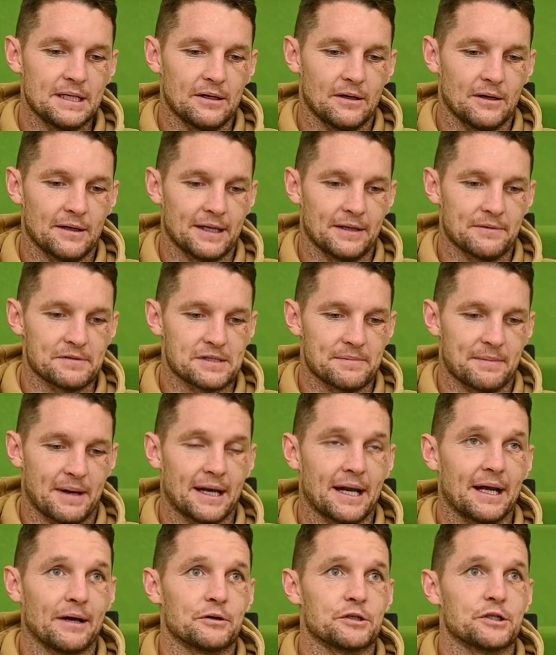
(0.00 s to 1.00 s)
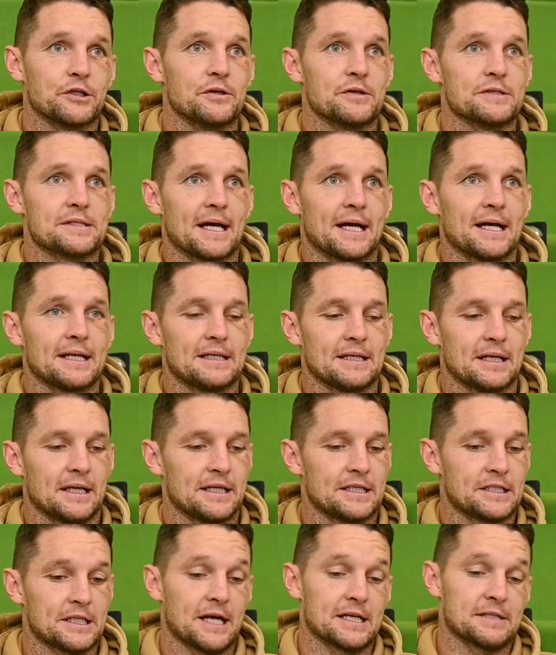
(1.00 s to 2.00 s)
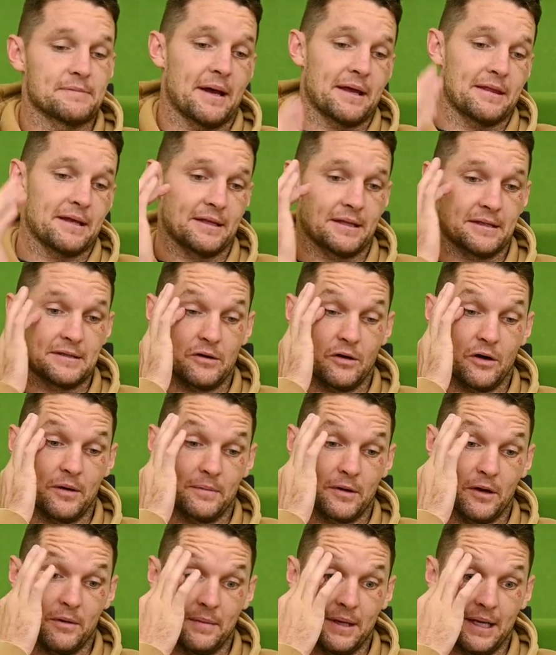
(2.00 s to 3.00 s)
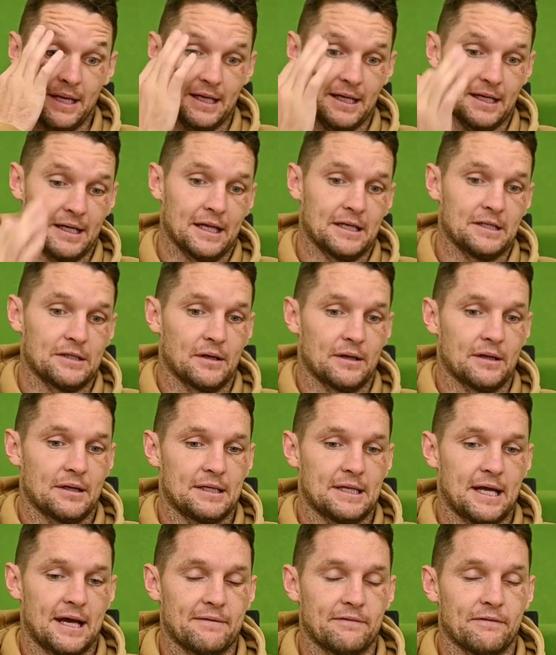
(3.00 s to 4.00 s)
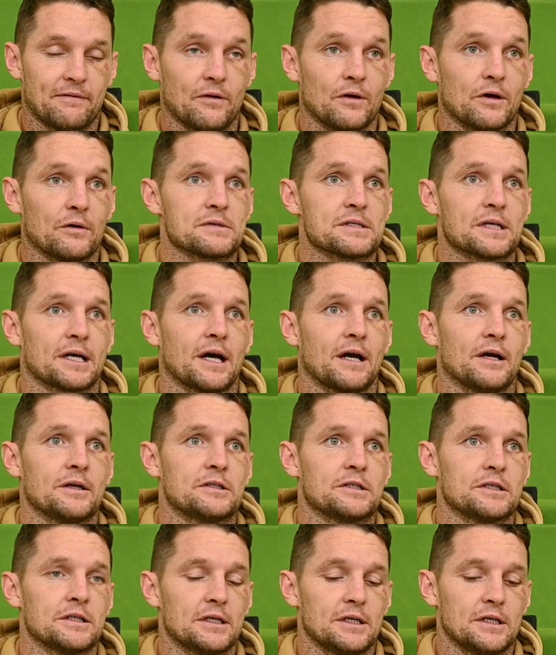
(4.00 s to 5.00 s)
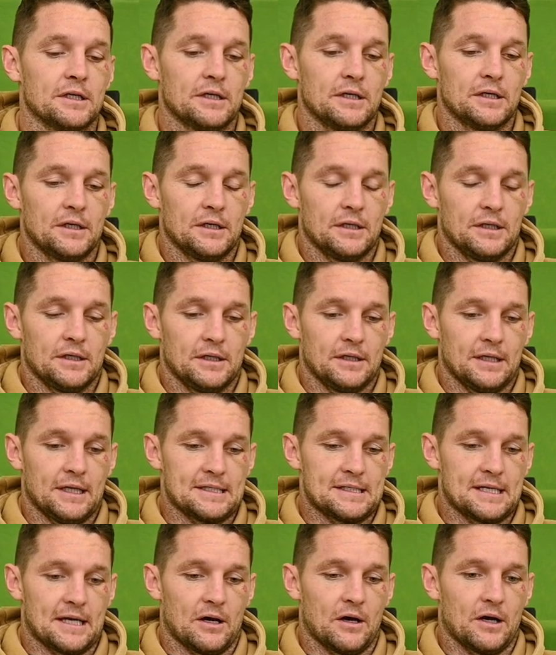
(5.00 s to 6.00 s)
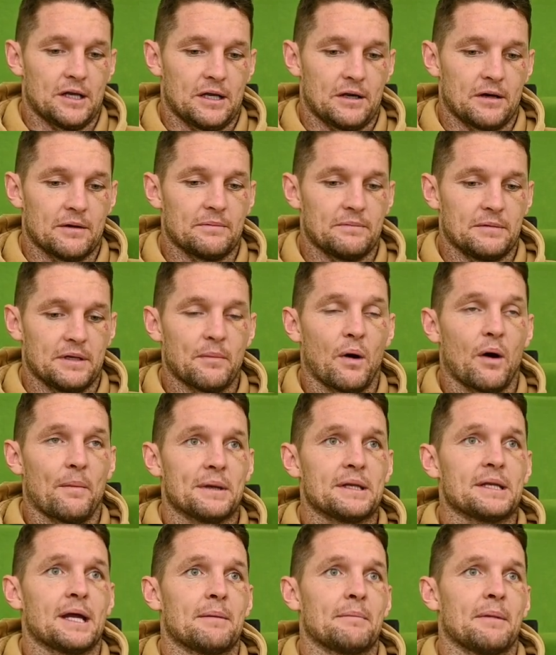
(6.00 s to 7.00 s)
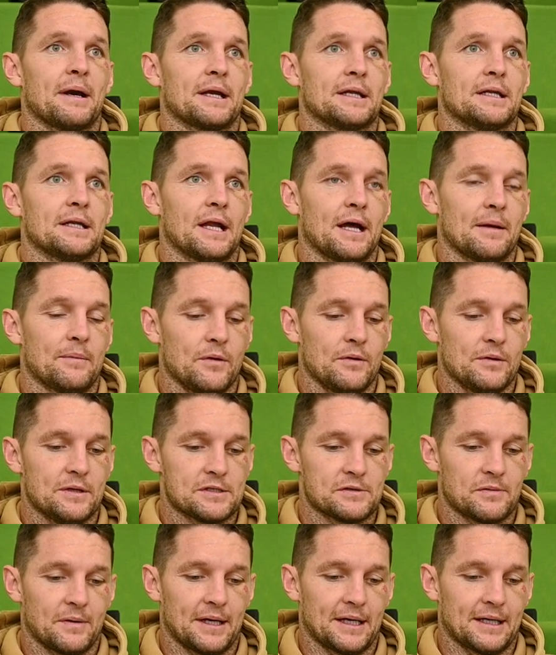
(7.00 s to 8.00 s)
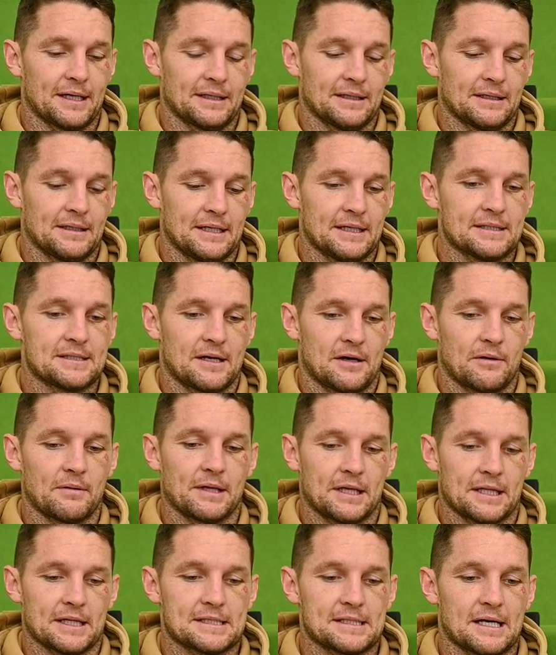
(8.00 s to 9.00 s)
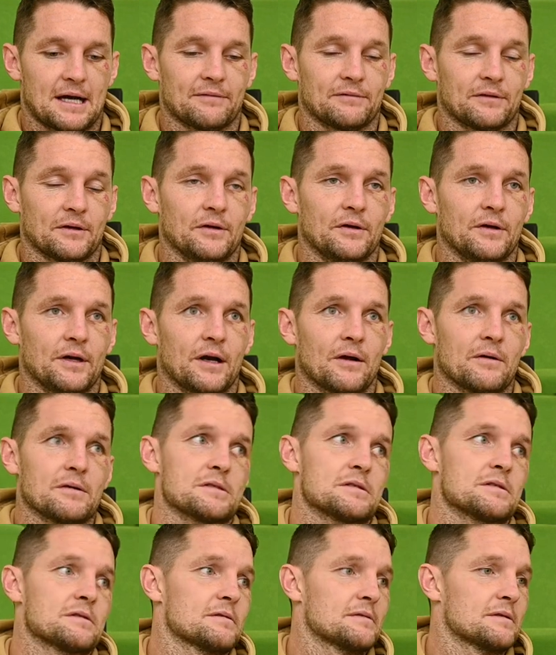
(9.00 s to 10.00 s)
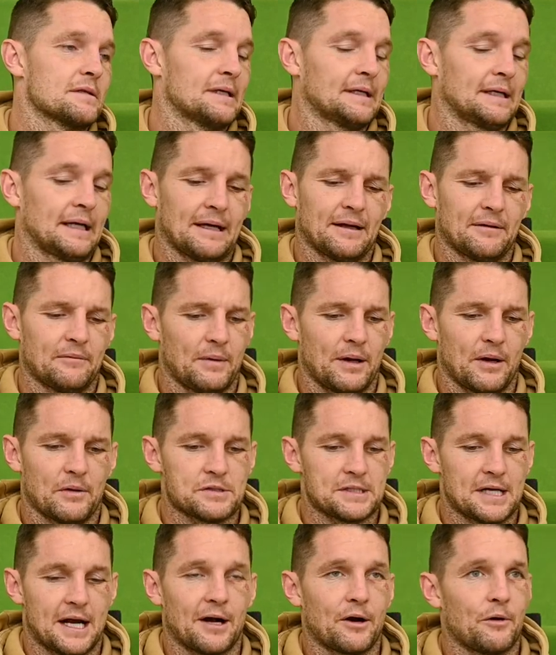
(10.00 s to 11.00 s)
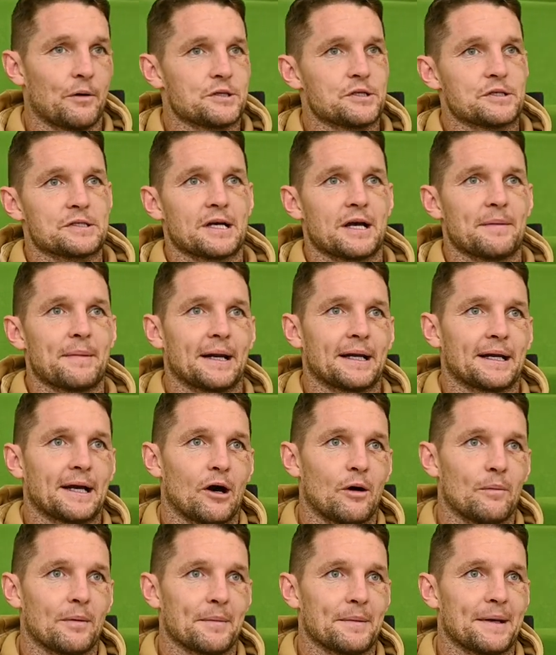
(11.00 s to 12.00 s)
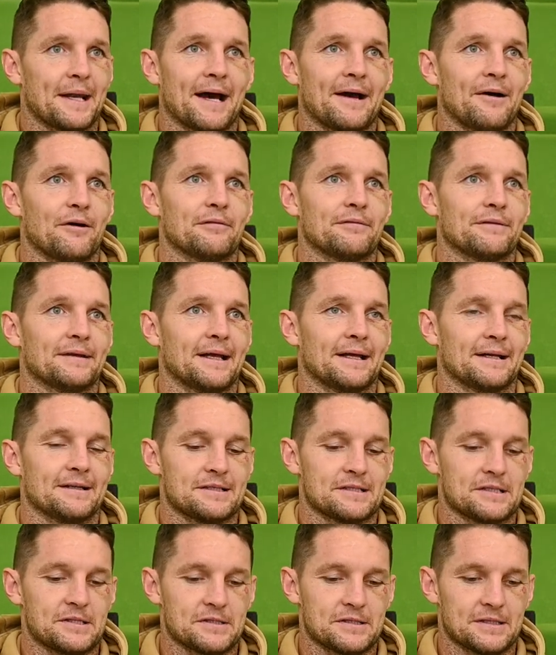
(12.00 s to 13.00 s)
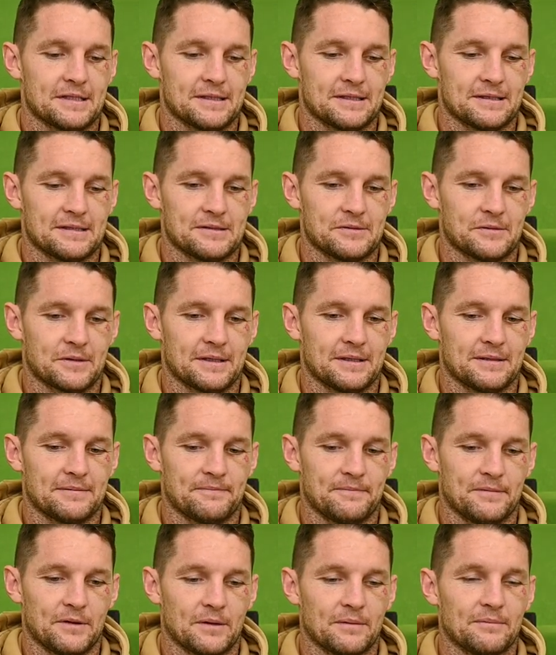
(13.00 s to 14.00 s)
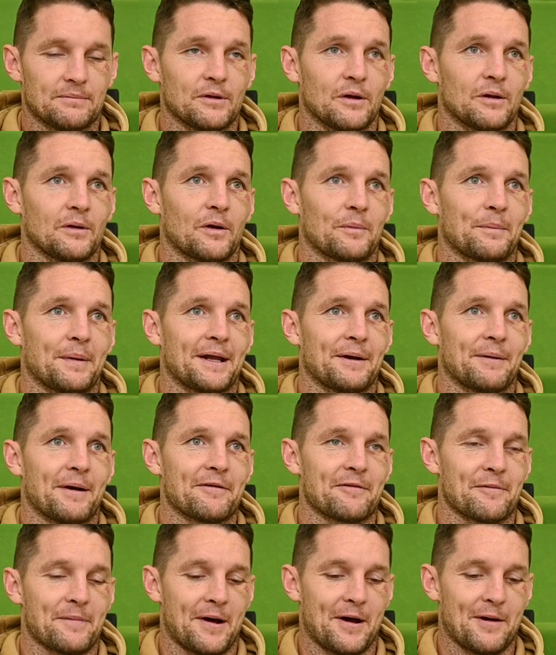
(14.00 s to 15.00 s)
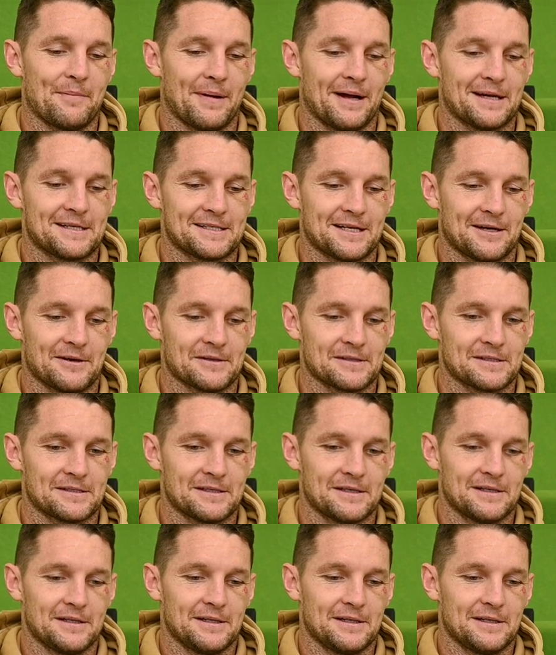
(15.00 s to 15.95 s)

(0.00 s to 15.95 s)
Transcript: I think it was the Monday or Tuesday, I think Jace Matthew at the time got me in, and Dave Ferner was the coach, and said, "Oh, you might be that making your debut this week." And he said, "I'll ring you this afternoon." And I was, when I was young, I always used to go back to Goulburn on a day off, and I just used to sort of not like being away from home much, so I was